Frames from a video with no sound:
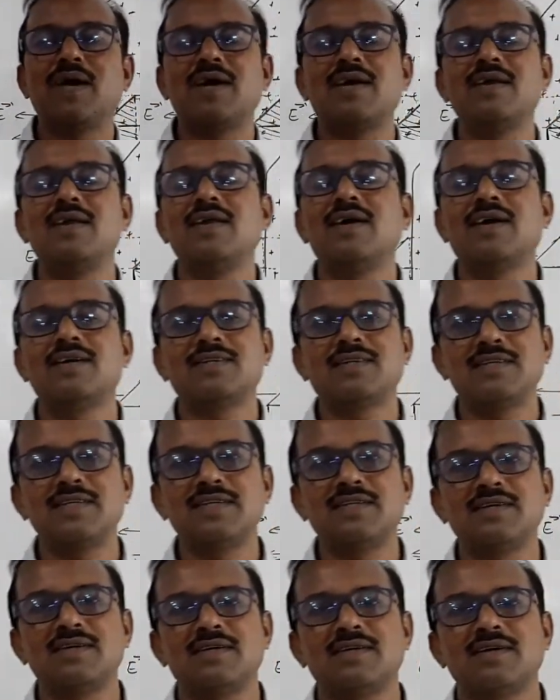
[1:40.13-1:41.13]
large
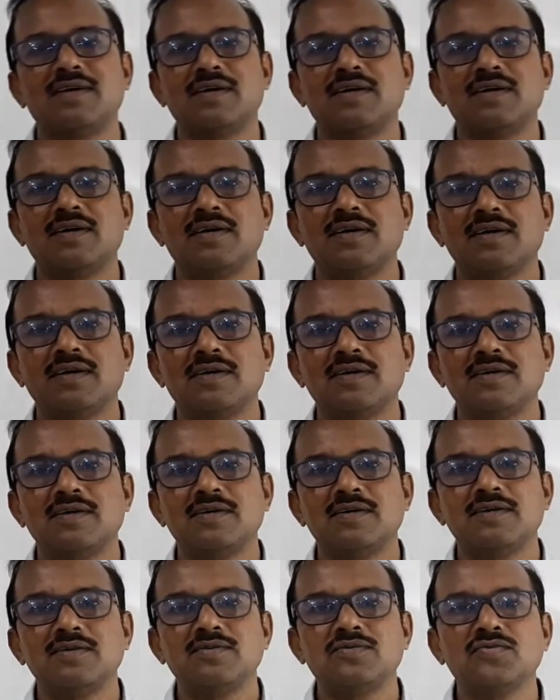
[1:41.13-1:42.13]
sheet.
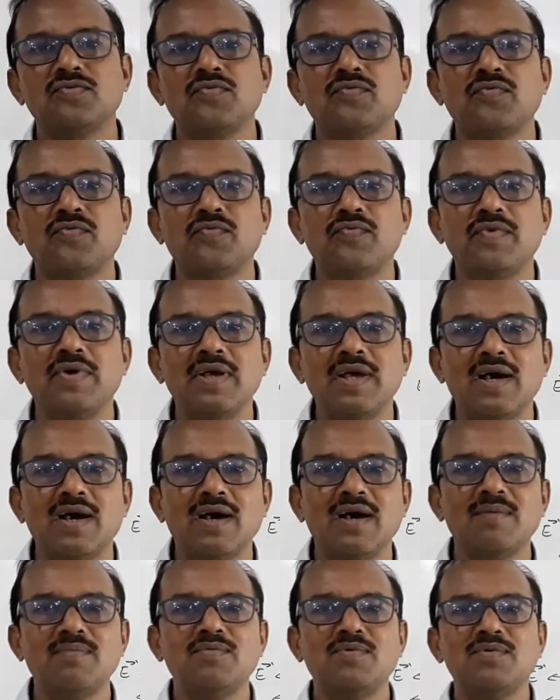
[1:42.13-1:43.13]
So we
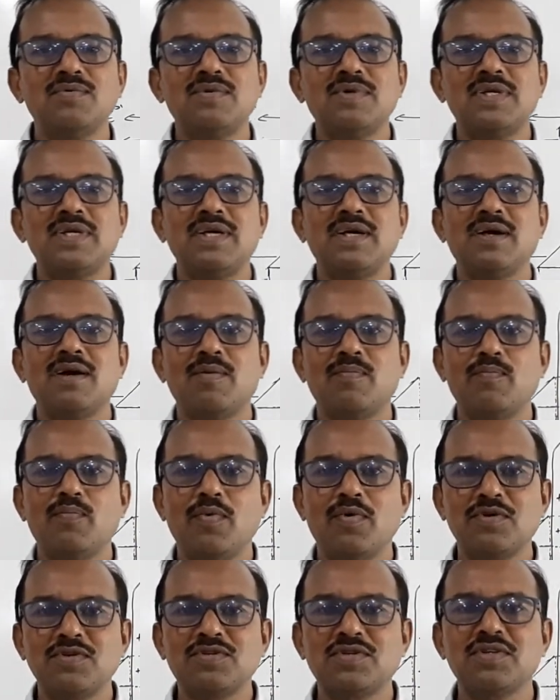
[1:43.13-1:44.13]
have to take a
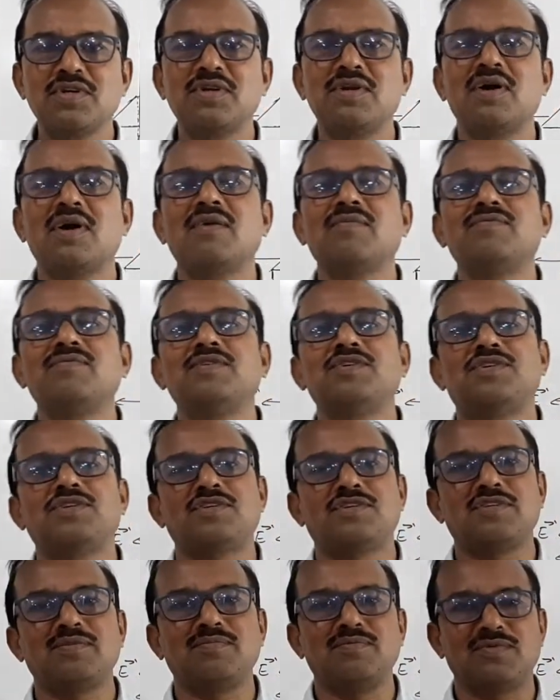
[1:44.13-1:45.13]
portion of this
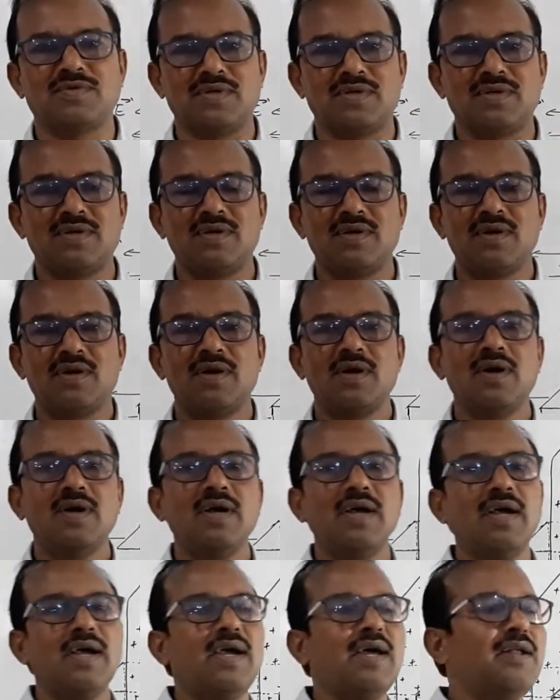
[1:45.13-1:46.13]
distribution,
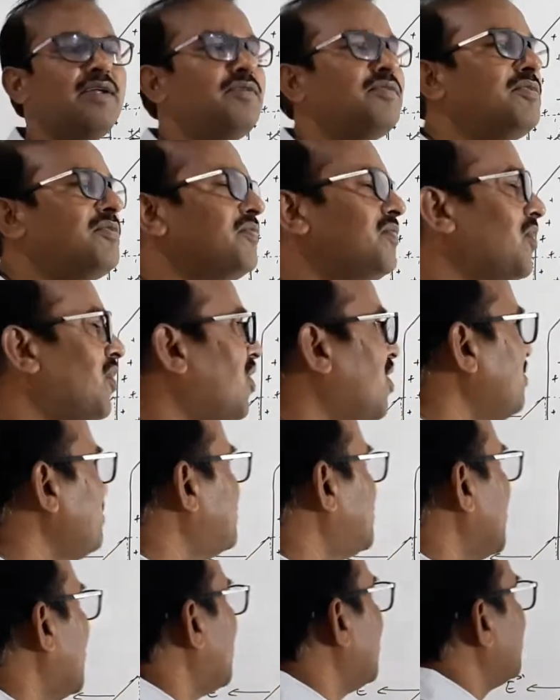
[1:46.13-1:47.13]
and uniform charge